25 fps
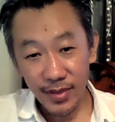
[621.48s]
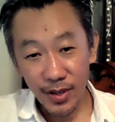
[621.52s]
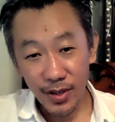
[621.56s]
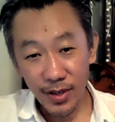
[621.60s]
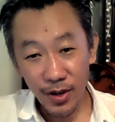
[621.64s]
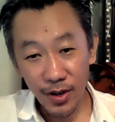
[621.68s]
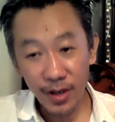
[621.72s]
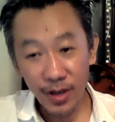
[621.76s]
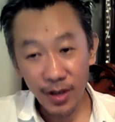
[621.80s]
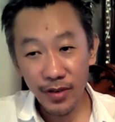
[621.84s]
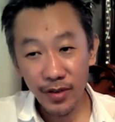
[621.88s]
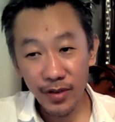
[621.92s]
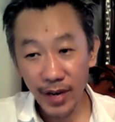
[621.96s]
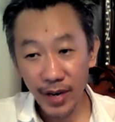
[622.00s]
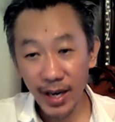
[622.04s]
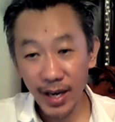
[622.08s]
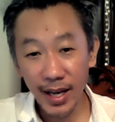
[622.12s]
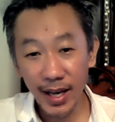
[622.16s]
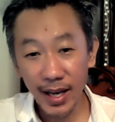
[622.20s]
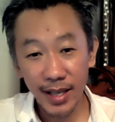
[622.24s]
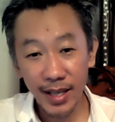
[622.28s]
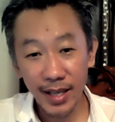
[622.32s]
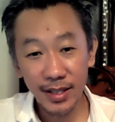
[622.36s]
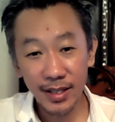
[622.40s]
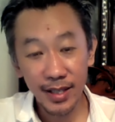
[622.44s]
God
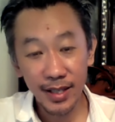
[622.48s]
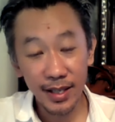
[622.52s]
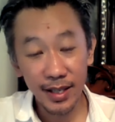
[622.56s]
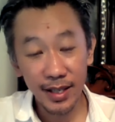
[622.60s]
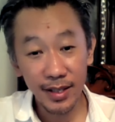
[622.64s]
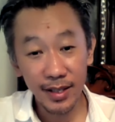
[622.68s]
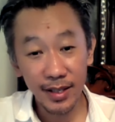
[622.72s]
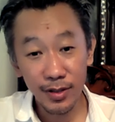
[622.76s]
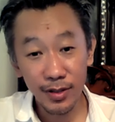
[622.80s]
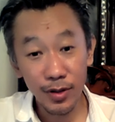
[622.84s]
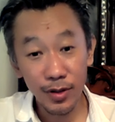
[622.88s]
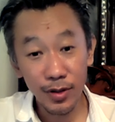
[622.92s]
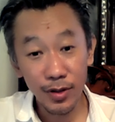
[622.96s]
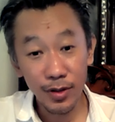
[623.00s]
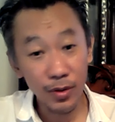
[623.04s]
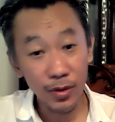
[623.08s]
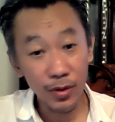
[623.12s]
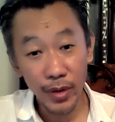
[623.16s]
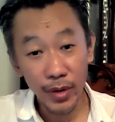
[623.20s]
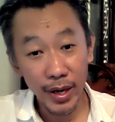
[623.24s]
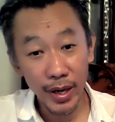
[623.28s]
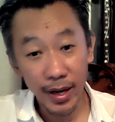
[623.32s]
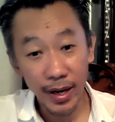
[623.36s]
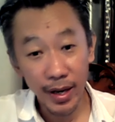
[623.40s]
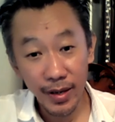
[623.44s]
realized that it's not
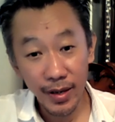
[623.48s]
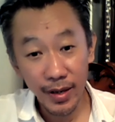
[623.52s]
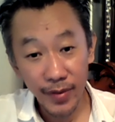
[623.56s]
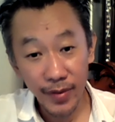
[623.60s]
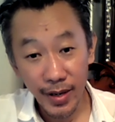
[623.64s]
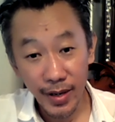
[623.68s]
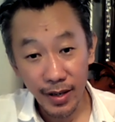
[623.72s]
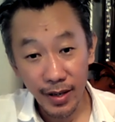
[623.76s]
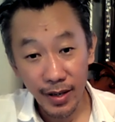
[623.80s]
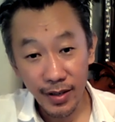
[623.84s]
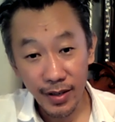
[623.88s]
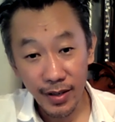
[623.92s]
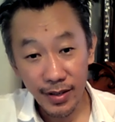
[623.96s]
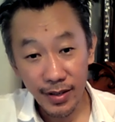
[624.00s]
going anywhere.